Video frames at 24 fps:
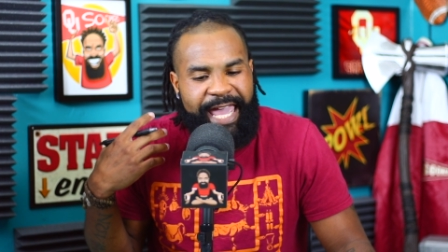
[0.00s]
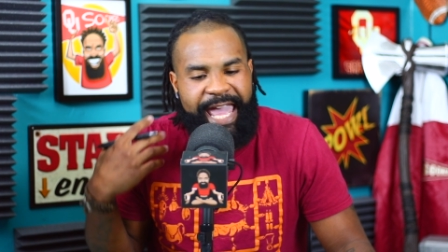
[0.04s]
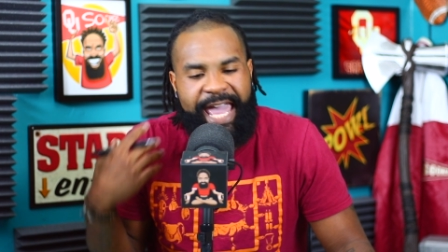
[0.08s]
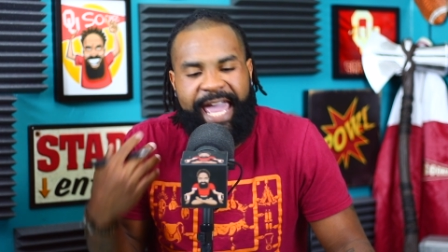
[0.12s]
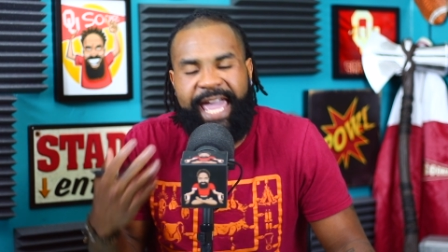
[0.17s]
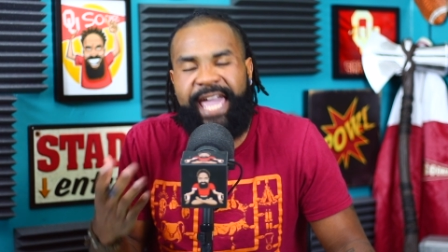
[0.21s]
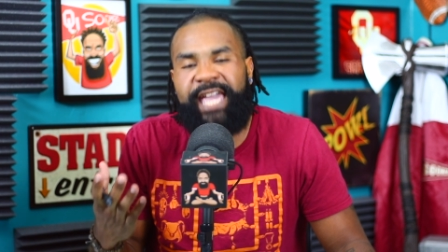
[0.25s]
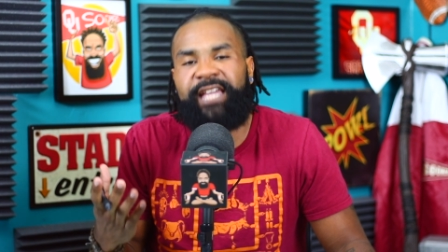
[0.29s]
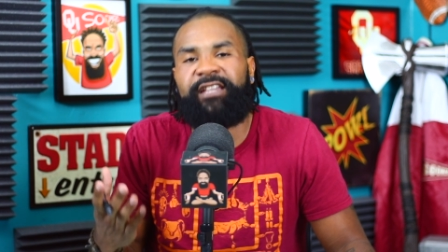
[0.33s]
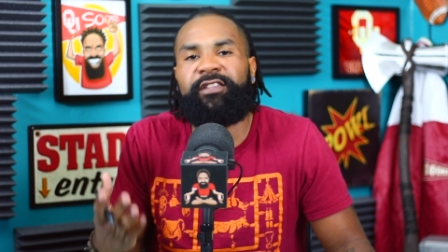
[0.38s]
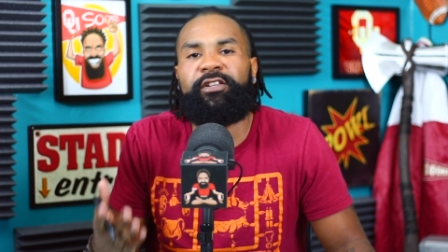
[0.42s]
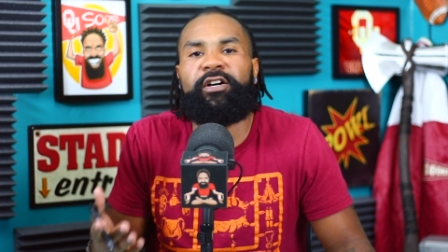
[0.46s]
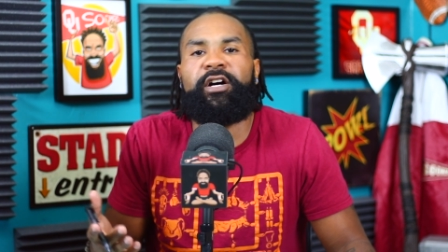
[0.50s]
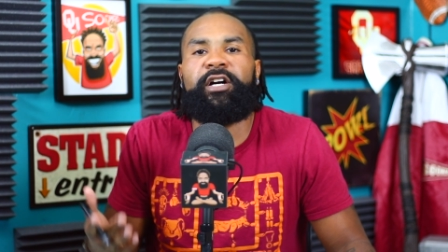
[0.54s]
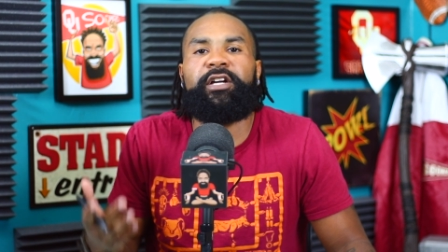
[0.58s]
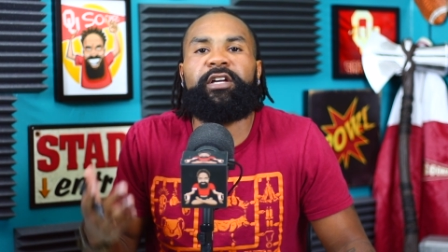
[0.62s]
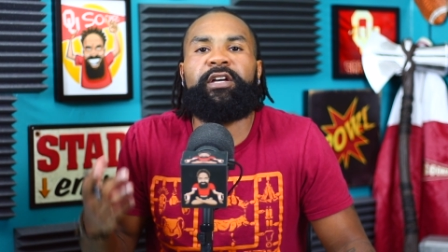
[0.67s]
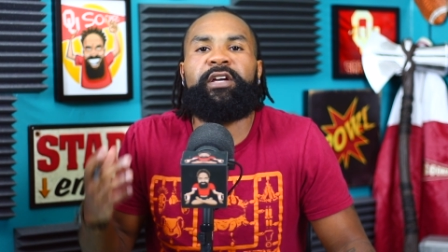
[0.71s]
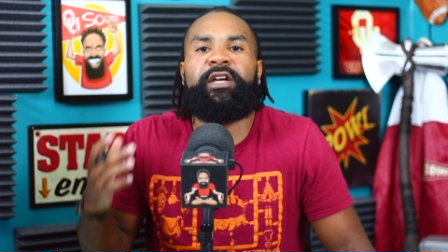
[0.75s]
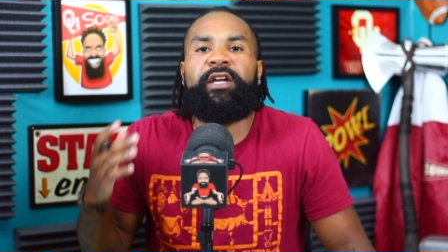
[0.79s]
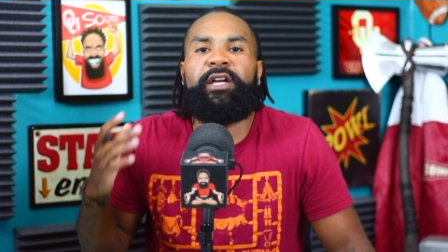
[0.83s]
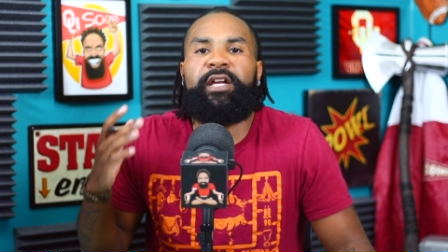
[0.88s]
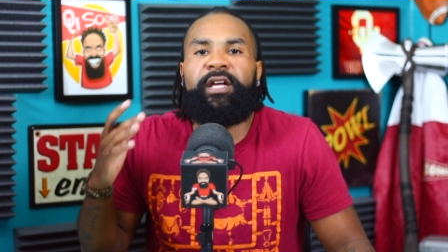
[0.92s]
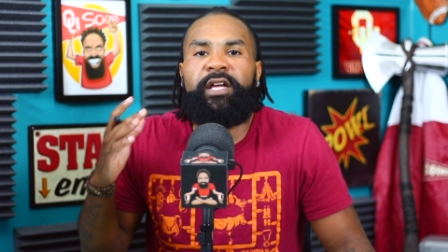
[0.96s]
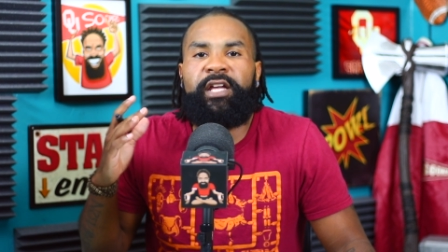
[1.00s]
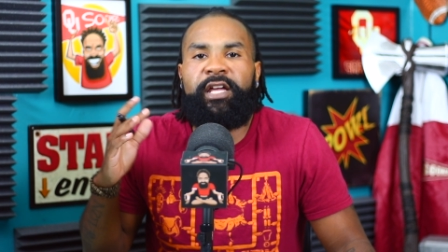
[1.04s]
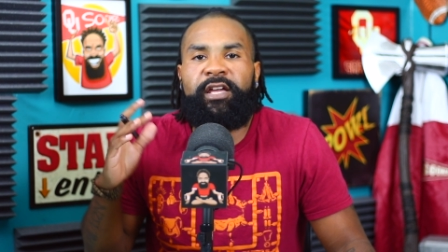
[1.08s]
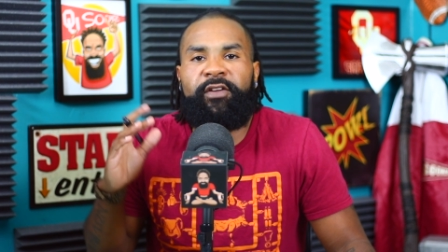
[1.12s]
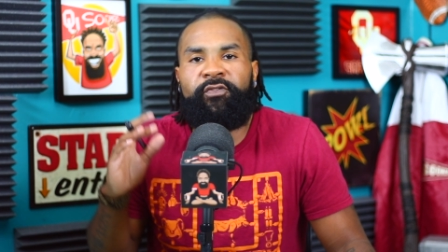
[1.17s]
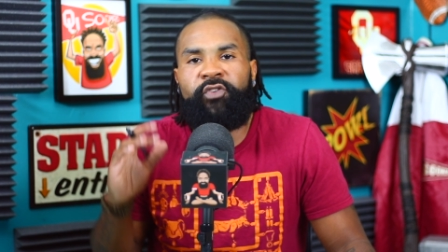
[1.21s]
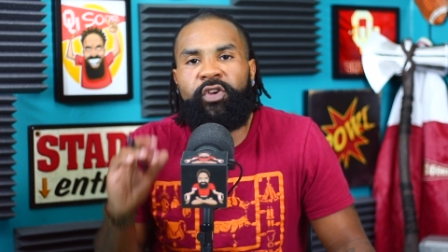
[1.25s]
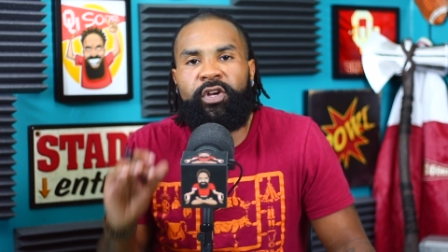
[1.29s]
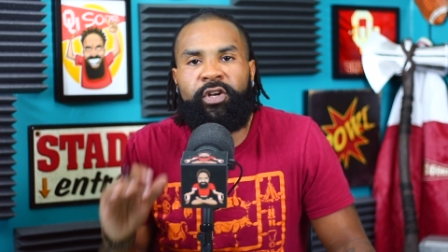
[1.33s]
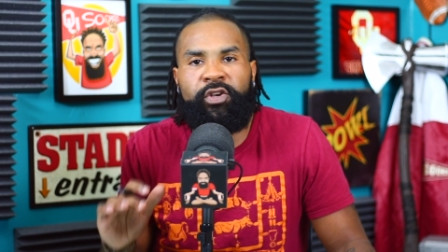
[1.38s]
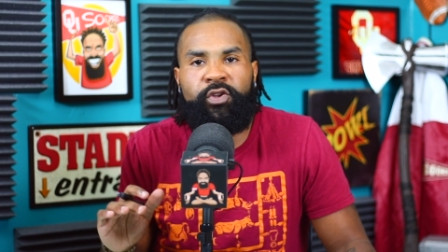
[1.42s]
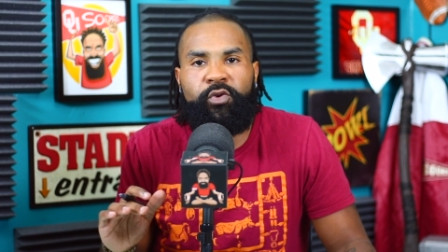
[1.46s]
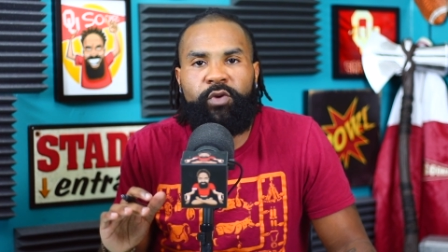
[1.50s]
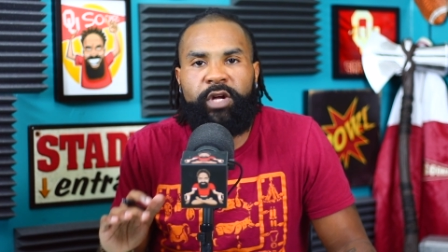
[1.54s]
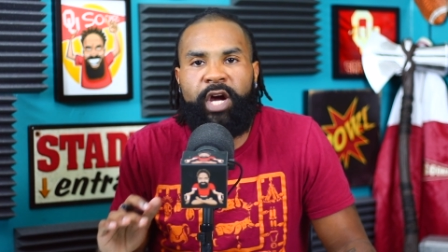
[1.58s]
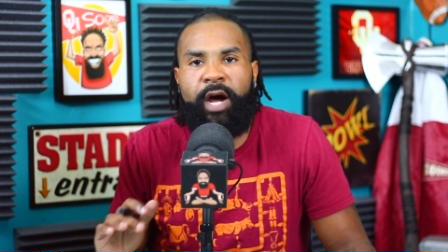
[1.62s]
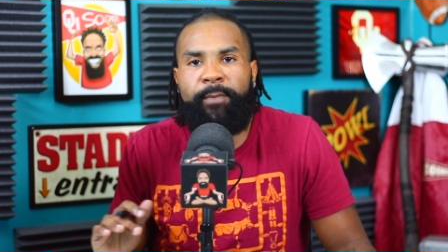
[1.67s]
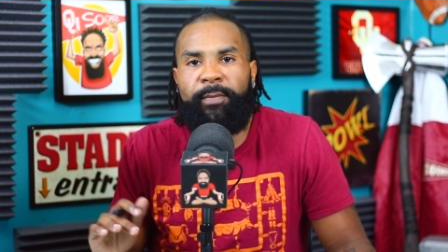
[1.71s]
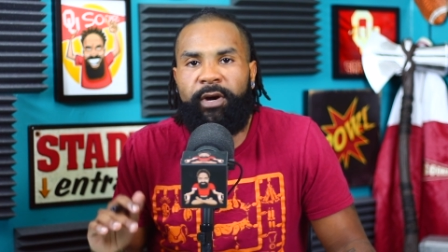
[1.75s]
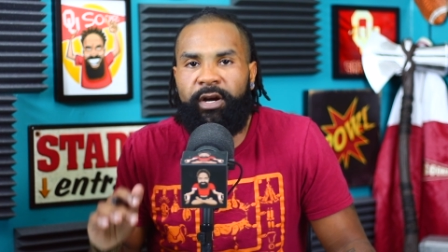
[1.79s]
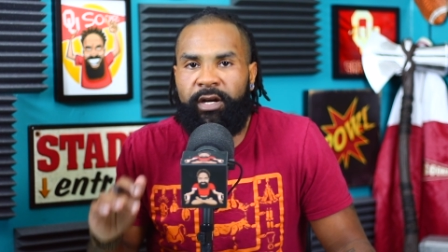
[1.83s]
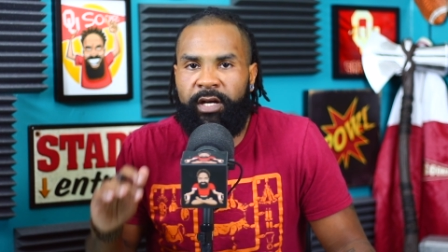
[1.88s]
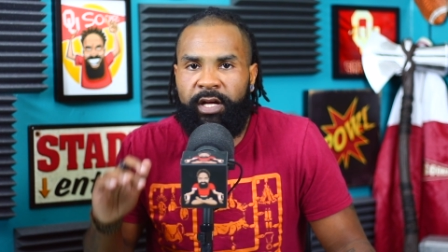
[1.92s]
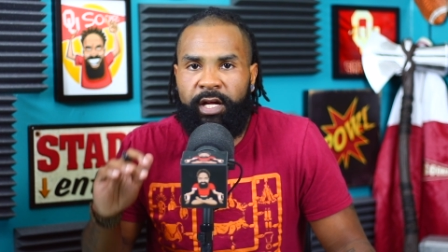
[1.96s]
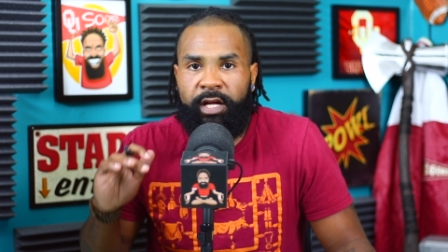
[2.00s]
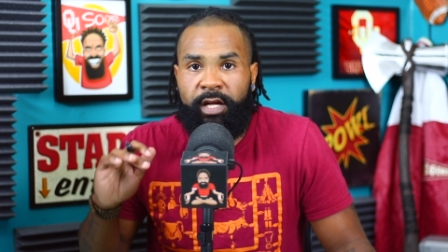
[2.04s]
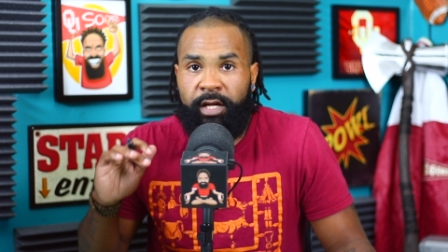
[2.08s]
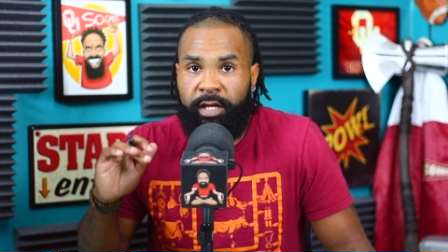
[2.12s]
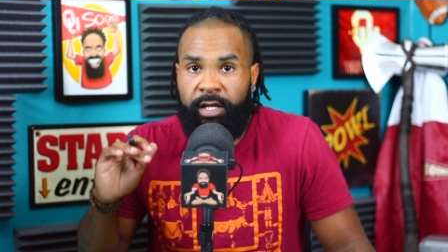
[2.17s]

hey, look, if you're a newcomer,